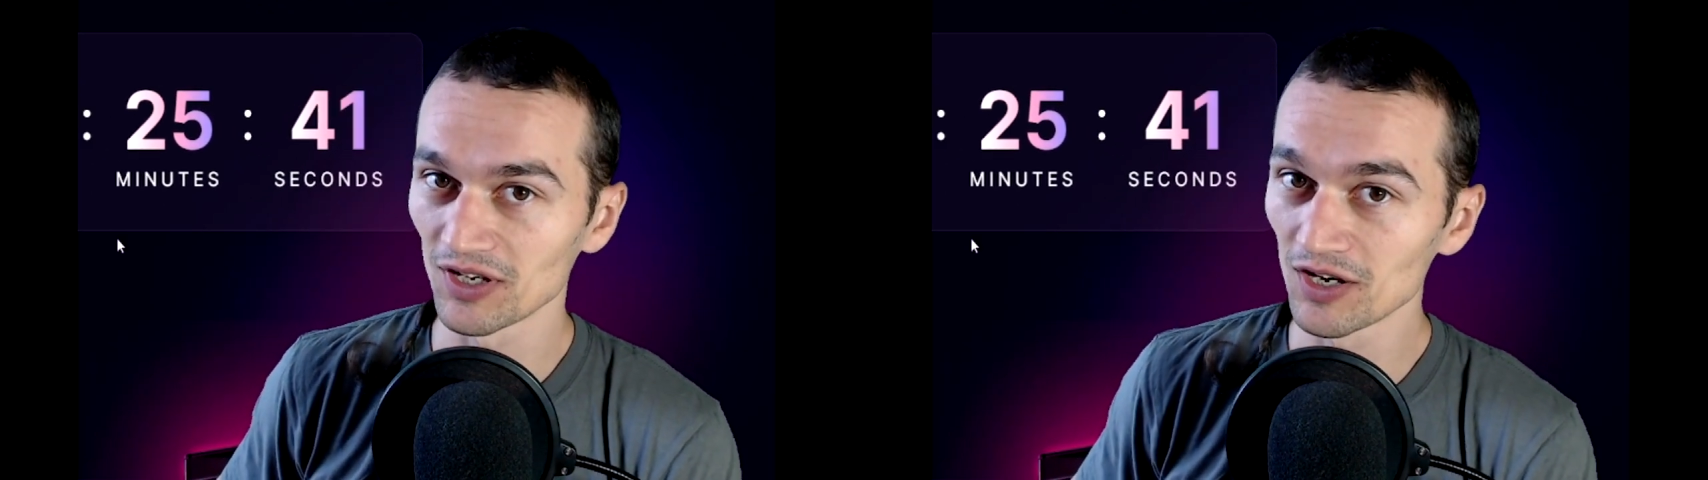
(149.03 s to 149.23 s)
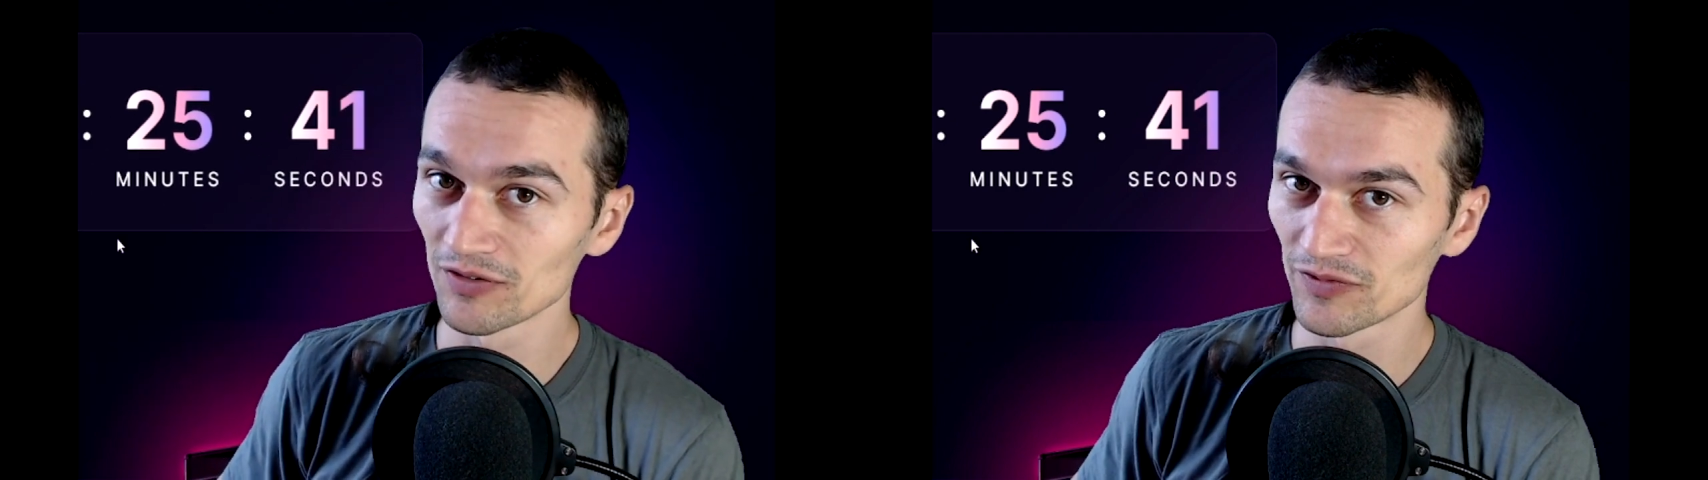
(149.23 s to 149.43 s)

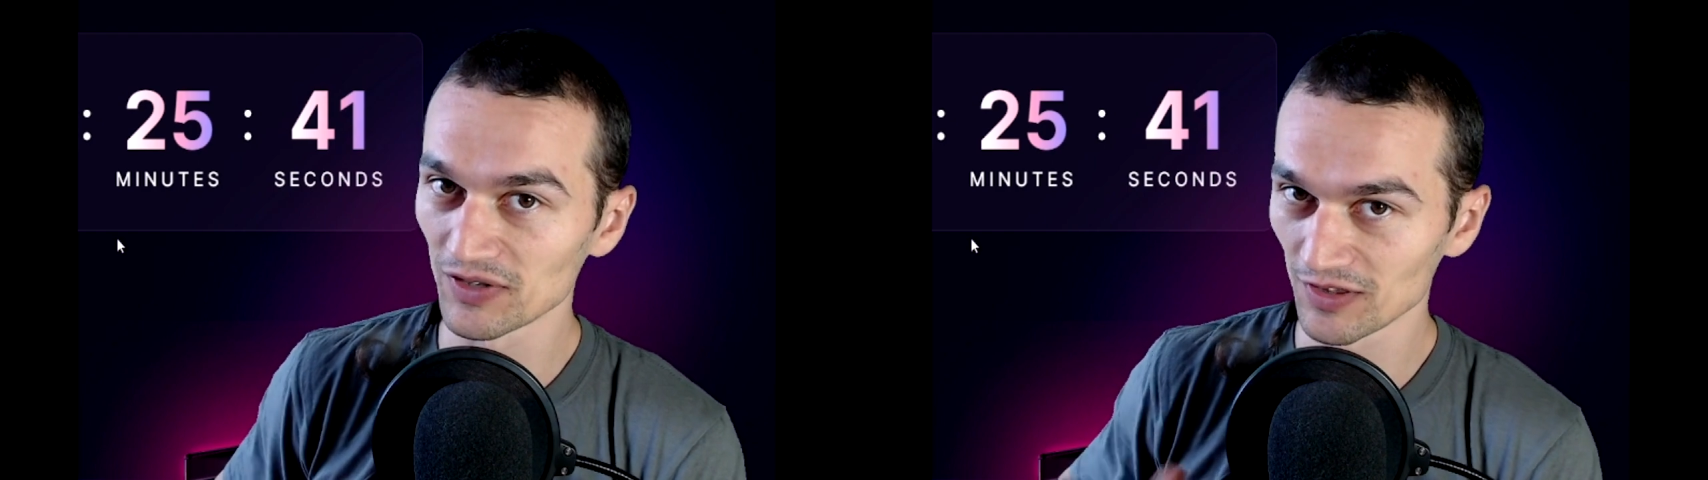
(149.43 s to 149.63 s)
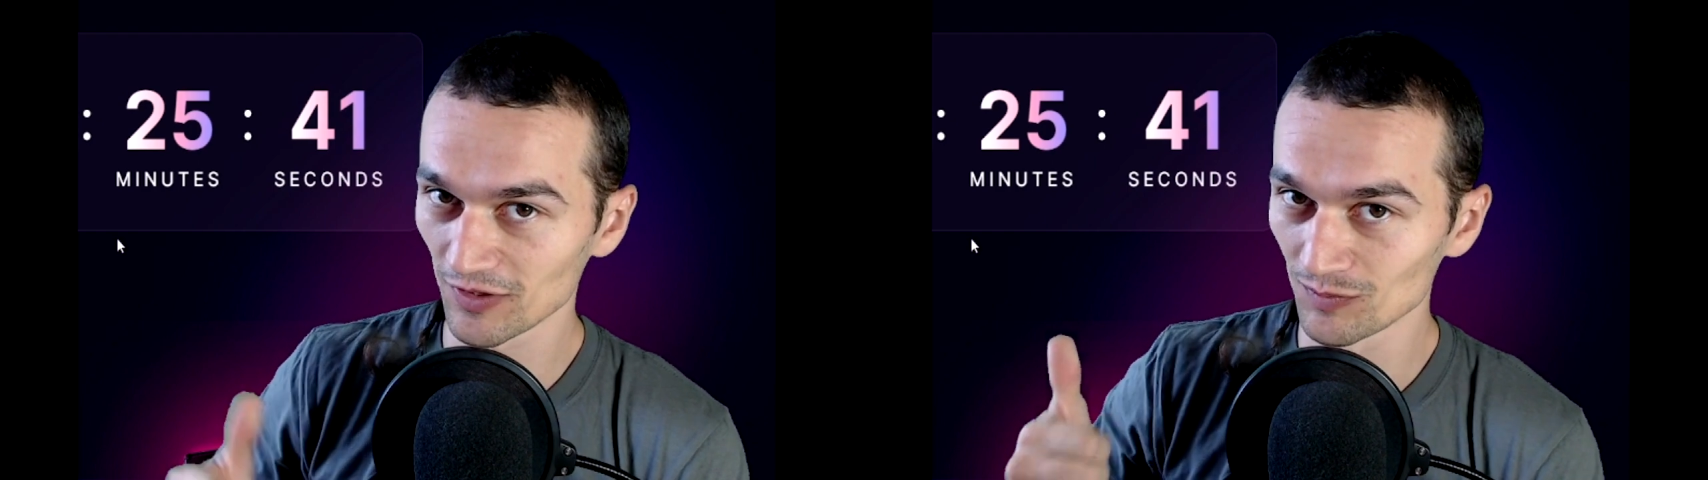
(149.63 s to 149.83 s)
of
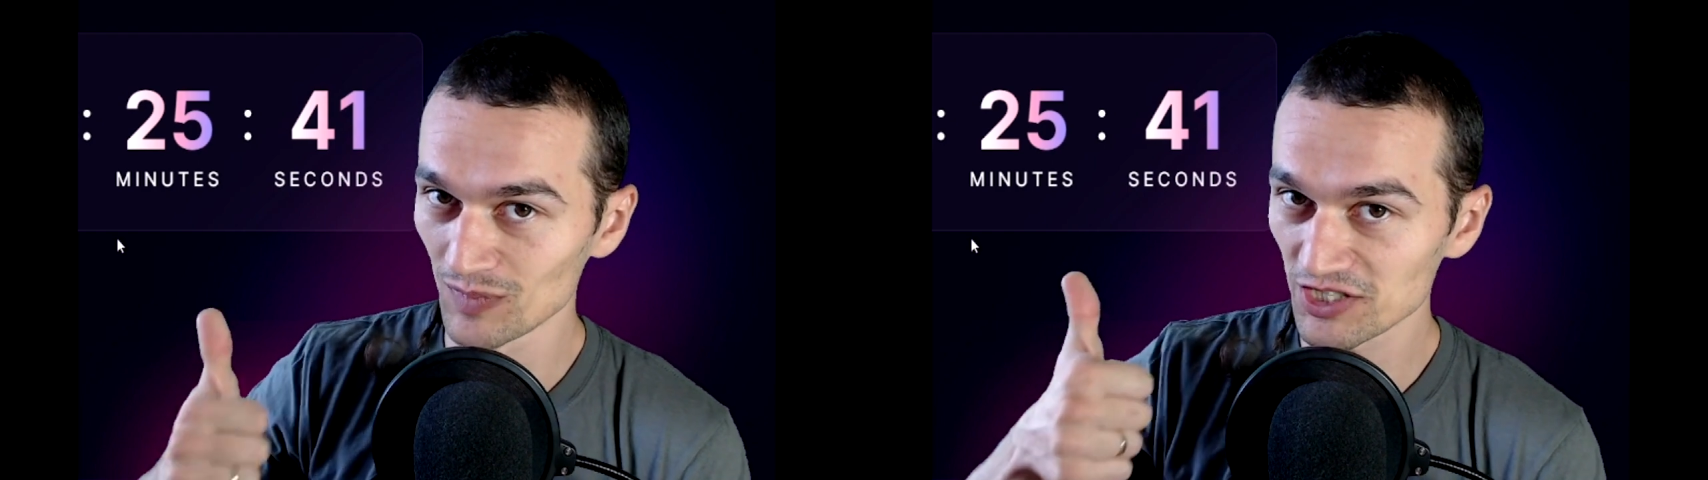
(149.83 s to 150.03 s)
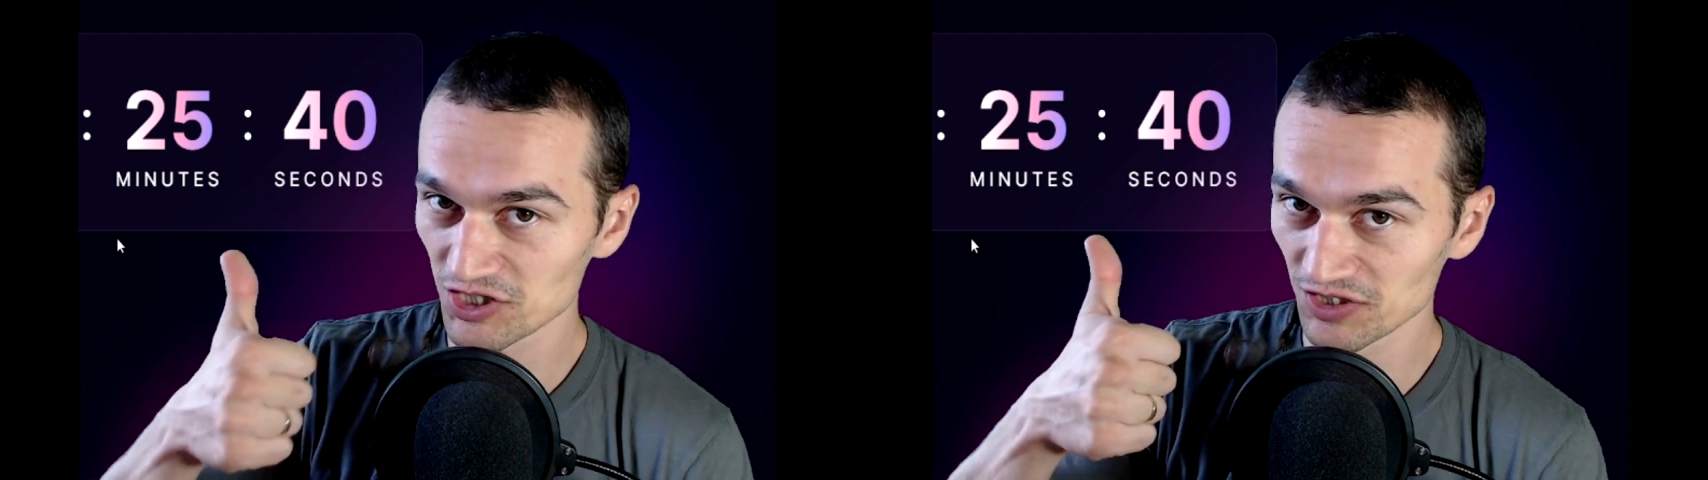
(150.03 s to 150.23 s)

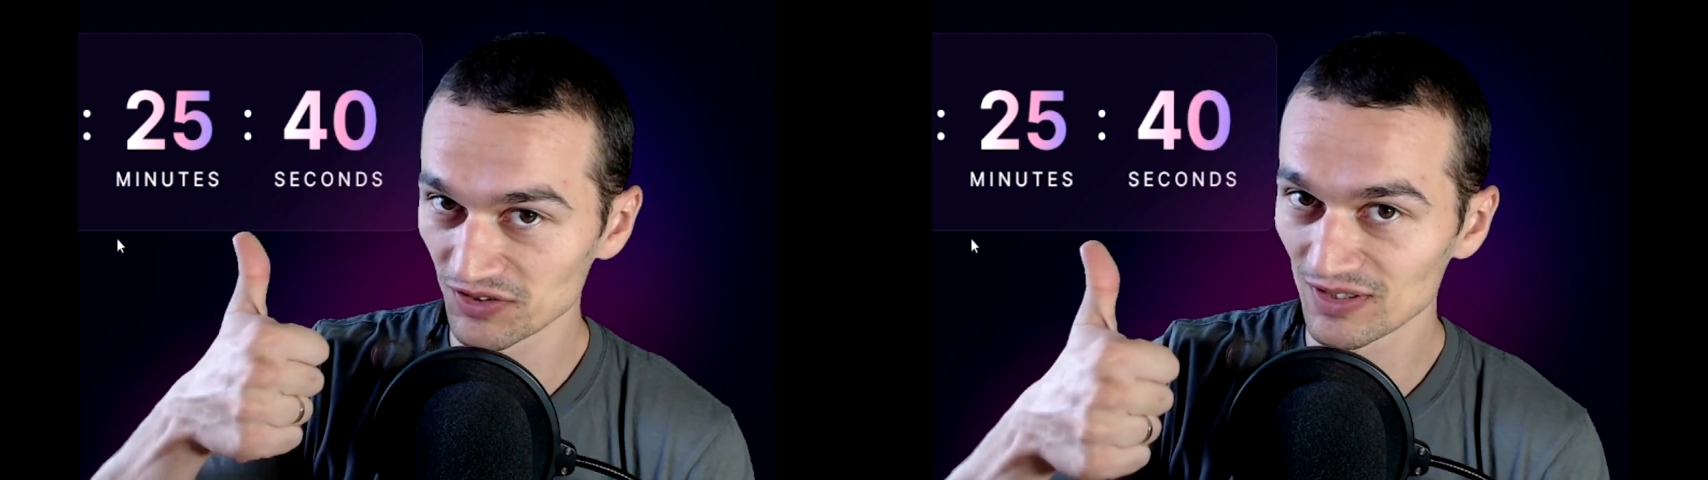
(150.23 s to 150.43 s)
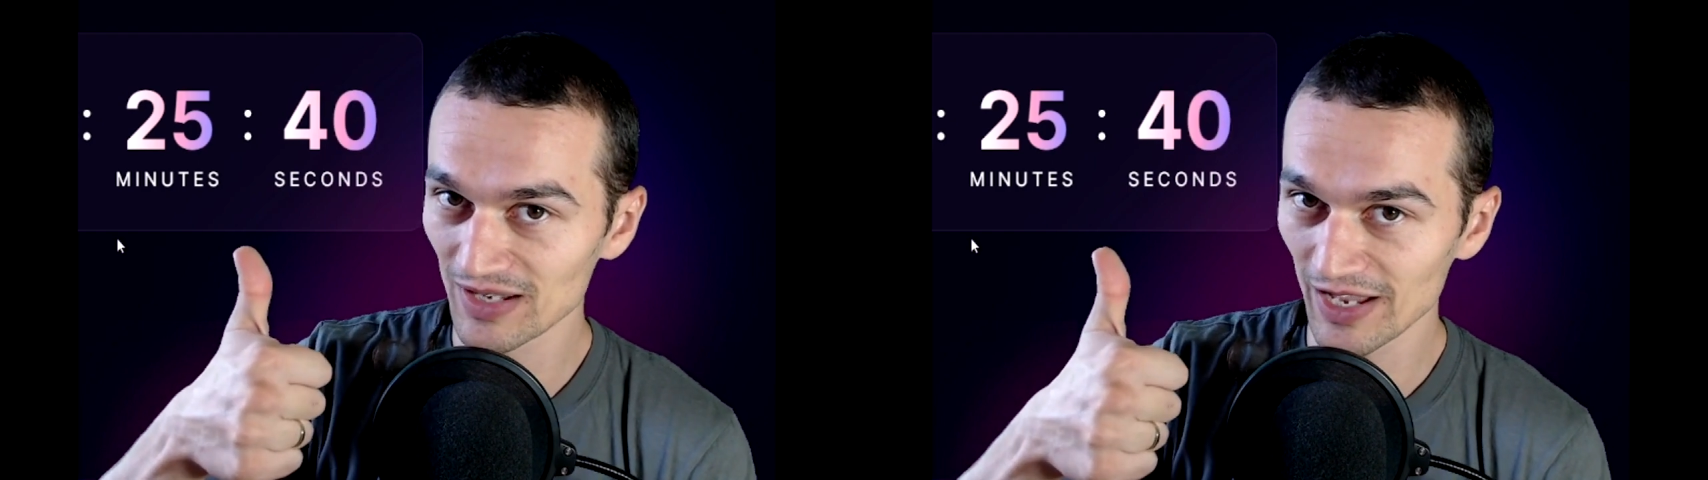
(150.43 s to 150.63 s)
smashing
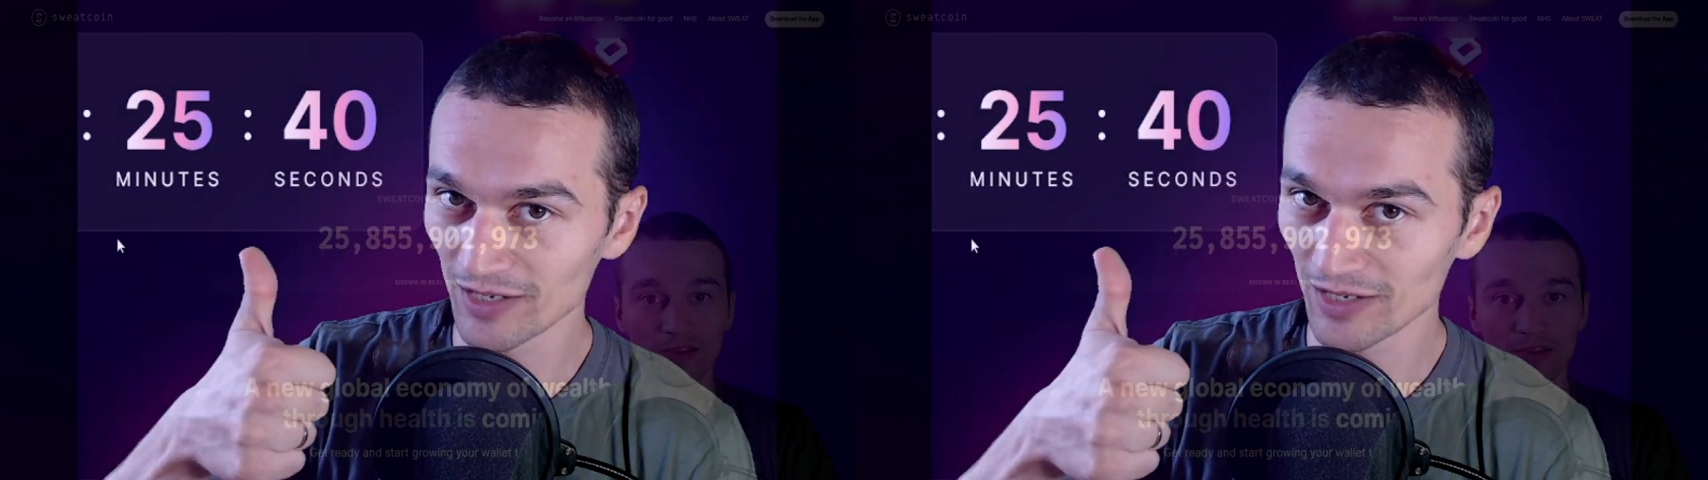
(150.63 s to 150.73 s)
the like button.